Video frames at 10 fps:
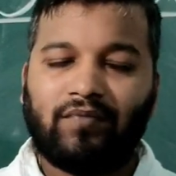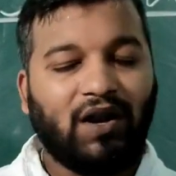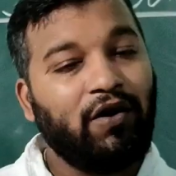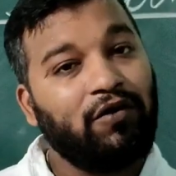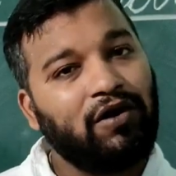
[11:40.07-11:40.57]

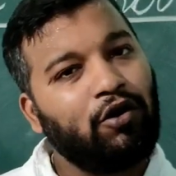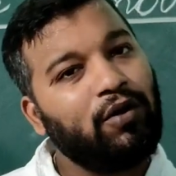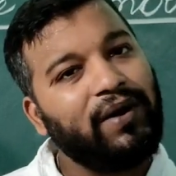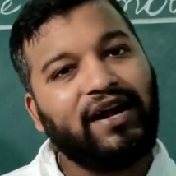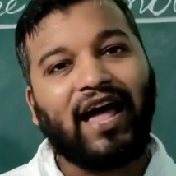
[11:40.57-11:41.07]
Now, it will
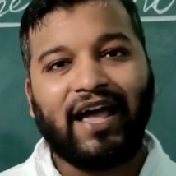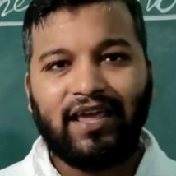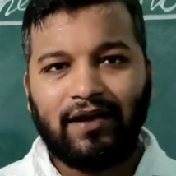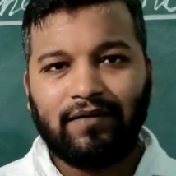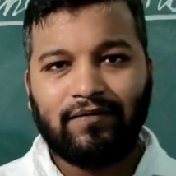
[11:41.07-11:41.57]
not be di.
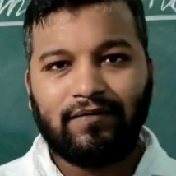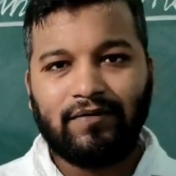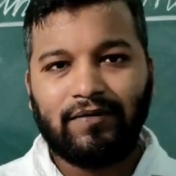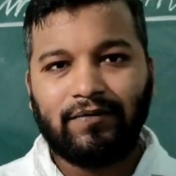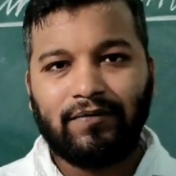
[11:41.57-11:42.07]

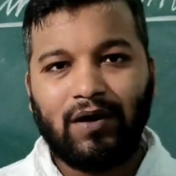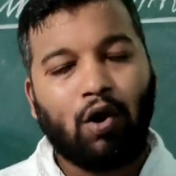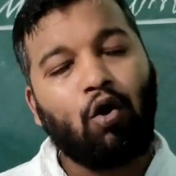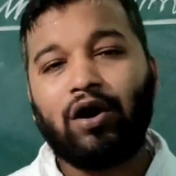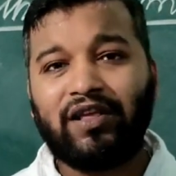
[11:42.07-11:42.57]

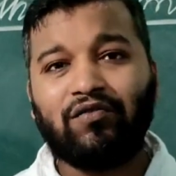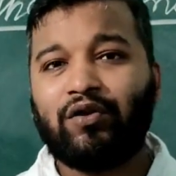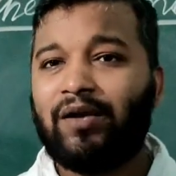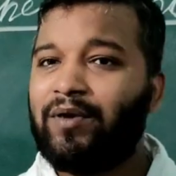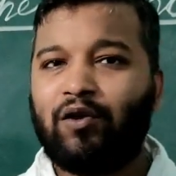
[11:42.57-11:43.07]
Cot is
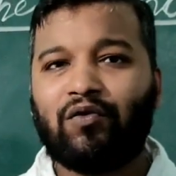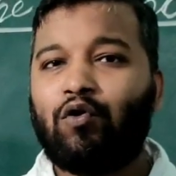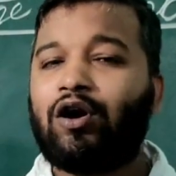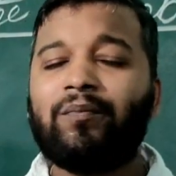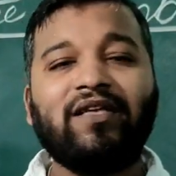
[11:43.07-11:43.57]
okay because
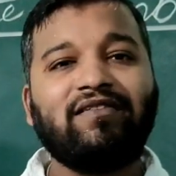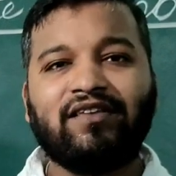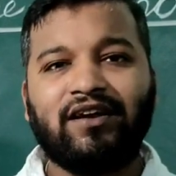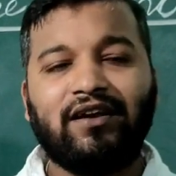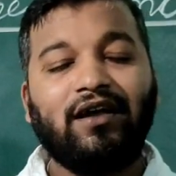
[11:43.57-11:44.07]
cot means
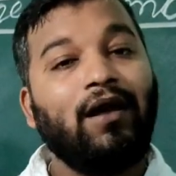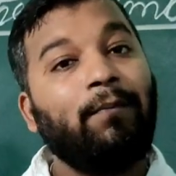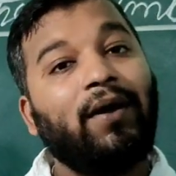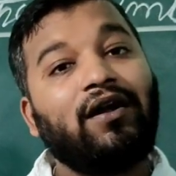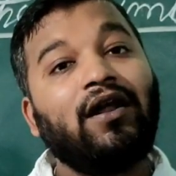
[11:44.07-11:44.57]
seed,
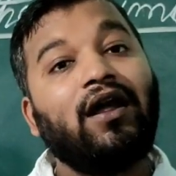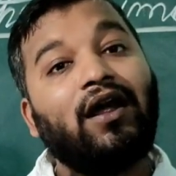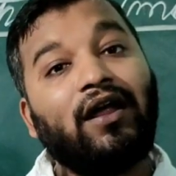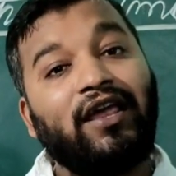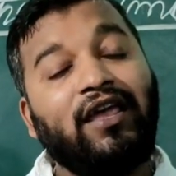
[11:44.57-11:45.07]
but
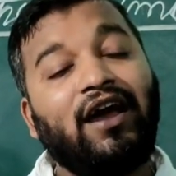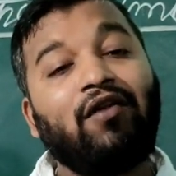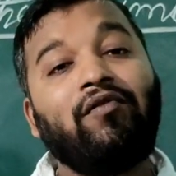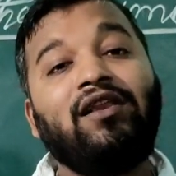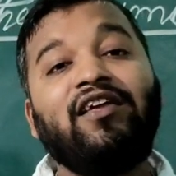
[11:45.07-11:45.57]
here
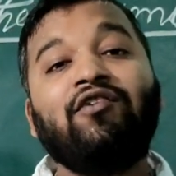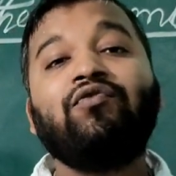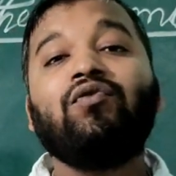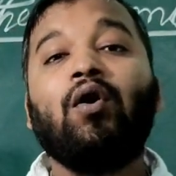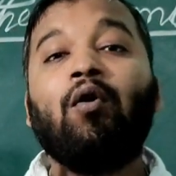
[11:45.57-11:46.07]
we will
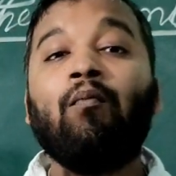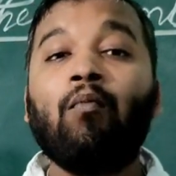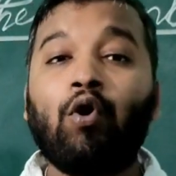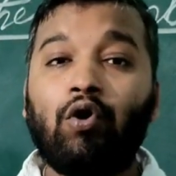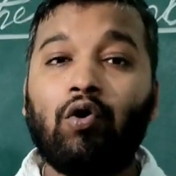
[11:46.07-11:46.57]
use
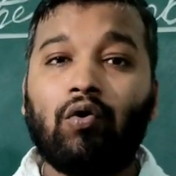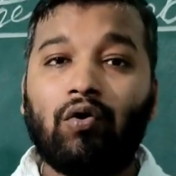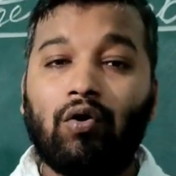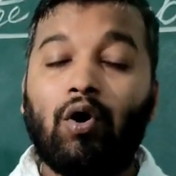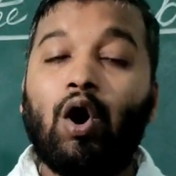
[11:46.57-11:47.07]
mono.
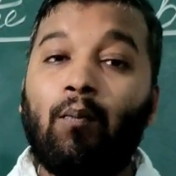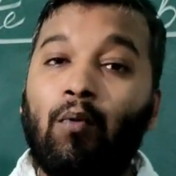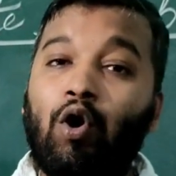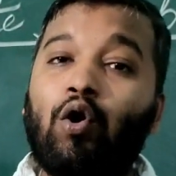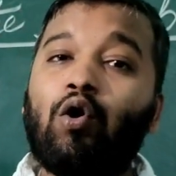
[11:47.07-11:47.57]

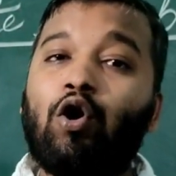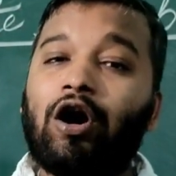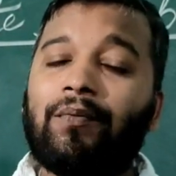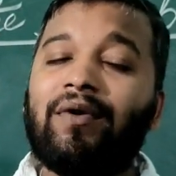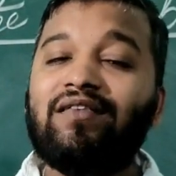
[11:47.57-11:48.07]

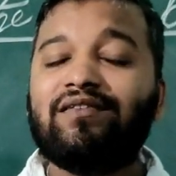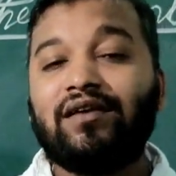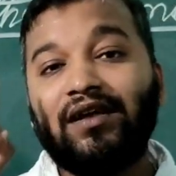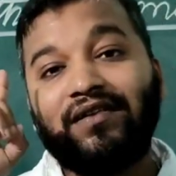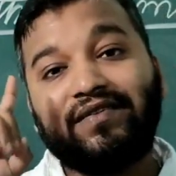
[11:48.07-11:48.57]
Monocot means
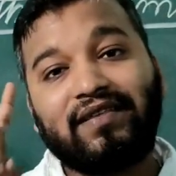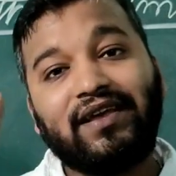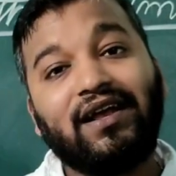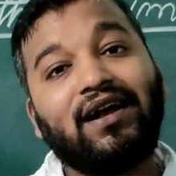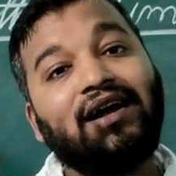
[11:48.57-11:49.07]

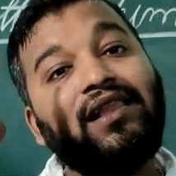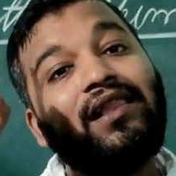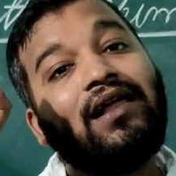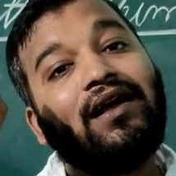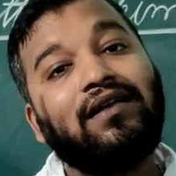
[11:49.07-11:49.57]
single
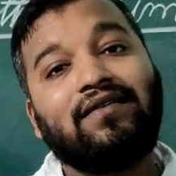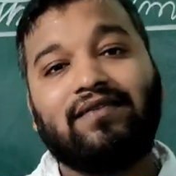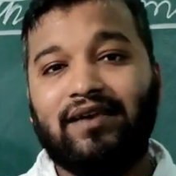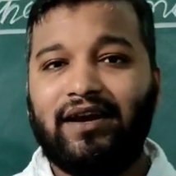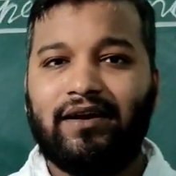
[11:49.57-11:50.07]

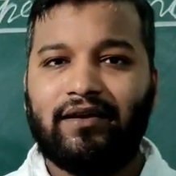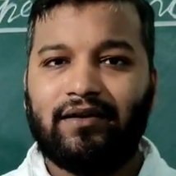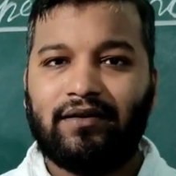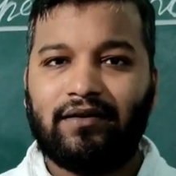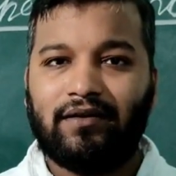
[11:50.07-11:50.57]
seed.
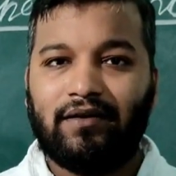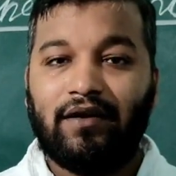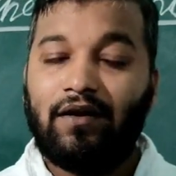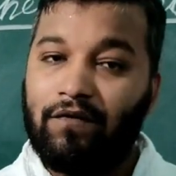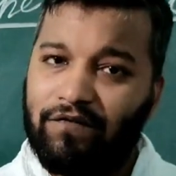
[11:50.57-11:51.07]

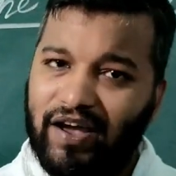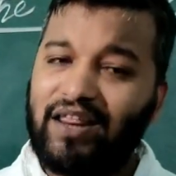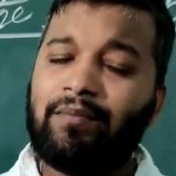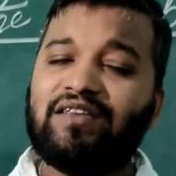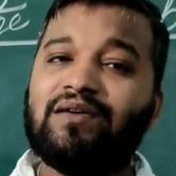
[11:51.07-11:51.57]

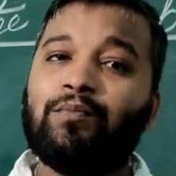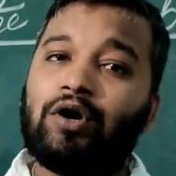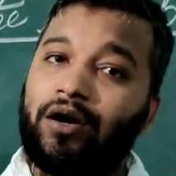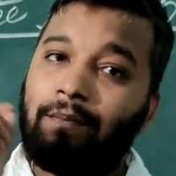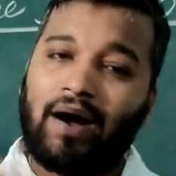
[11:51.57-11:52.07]
Very much
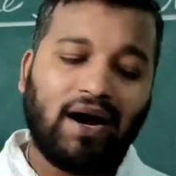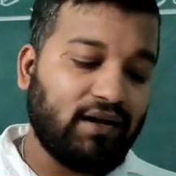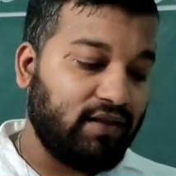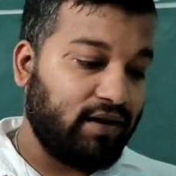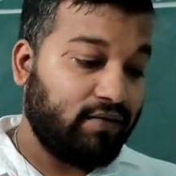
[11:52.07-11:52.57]
important.
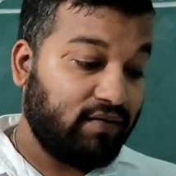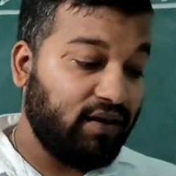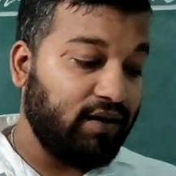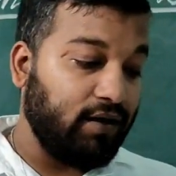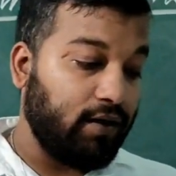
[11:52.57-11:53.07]
Mark that.
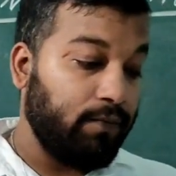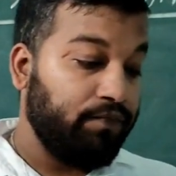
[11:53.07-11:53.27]
See here.